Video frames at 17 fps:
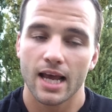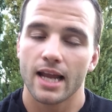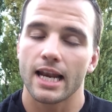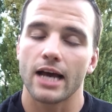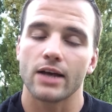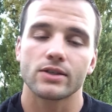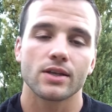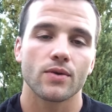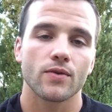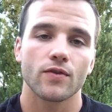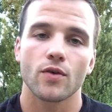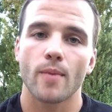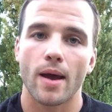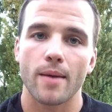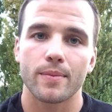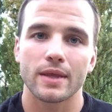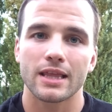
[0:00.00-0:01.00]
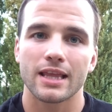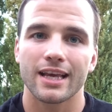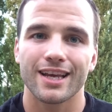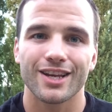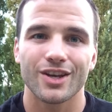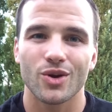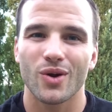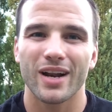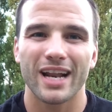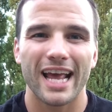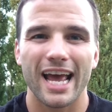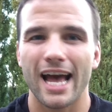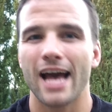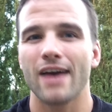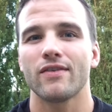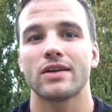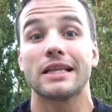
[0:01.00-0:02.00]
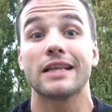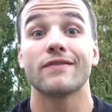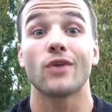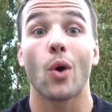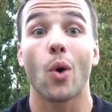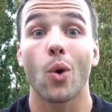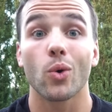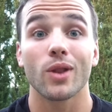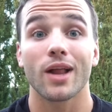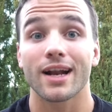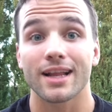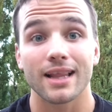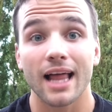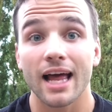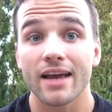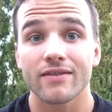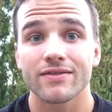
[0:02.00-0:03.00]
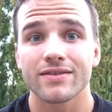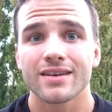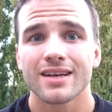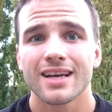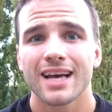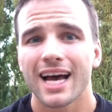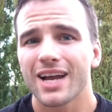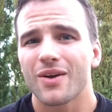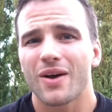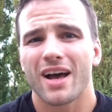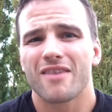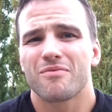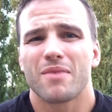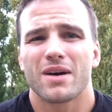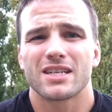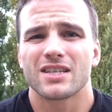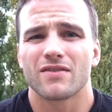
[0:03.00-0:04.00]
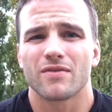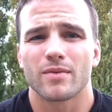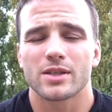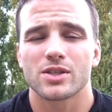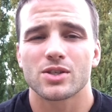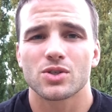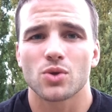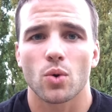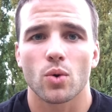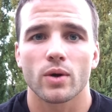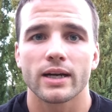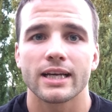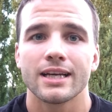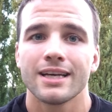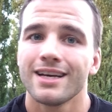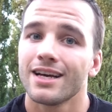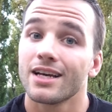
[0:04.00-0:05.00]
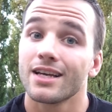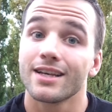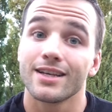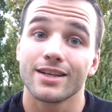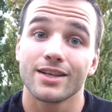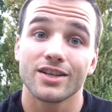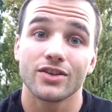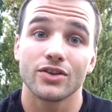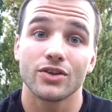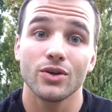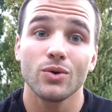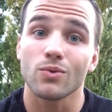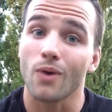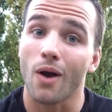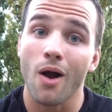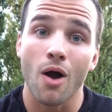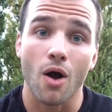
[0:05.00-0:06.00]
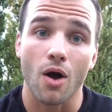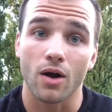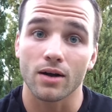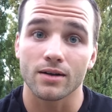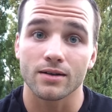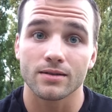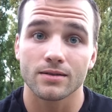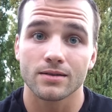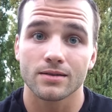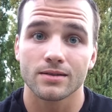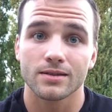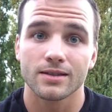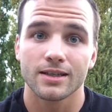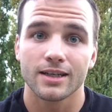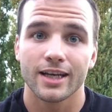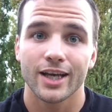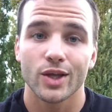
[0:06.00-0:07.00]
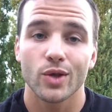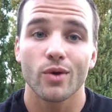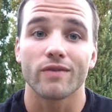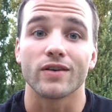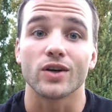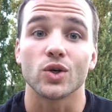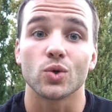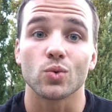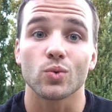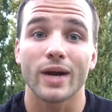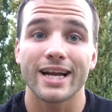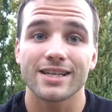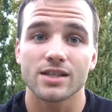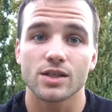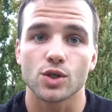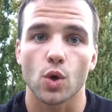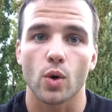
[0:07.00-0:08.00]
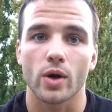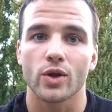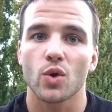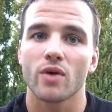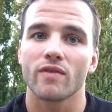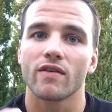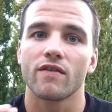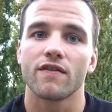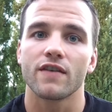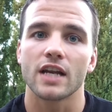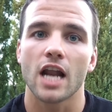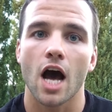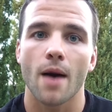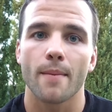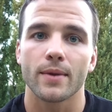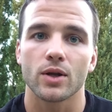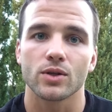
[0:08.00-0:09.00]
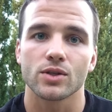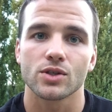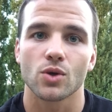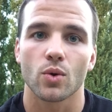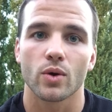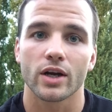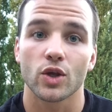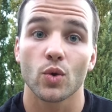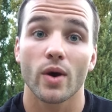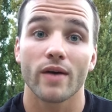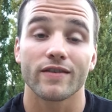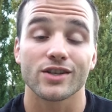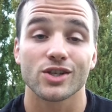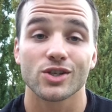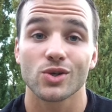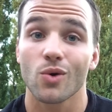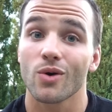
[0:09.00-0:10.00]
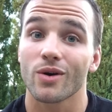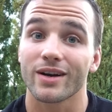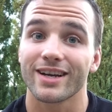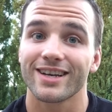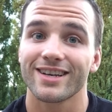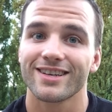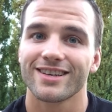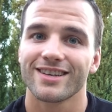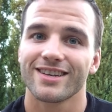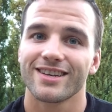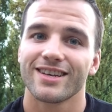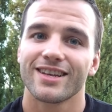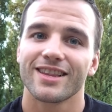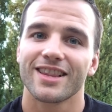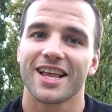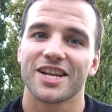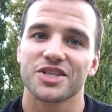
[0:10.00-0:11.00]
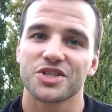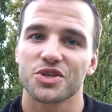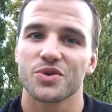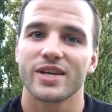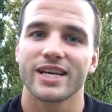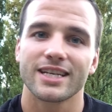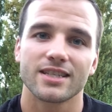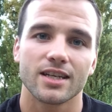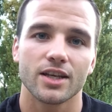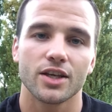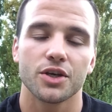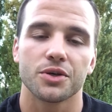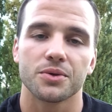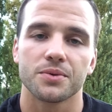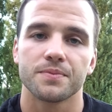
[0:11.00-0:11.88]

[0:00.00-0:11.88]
Now, some of you might be thinking, you know what, hey, I haven't lived a whole lot of life. I don't have much of a story. You're wrong. You have a great story. You have a phenomenal story. You have a story that is unique to you.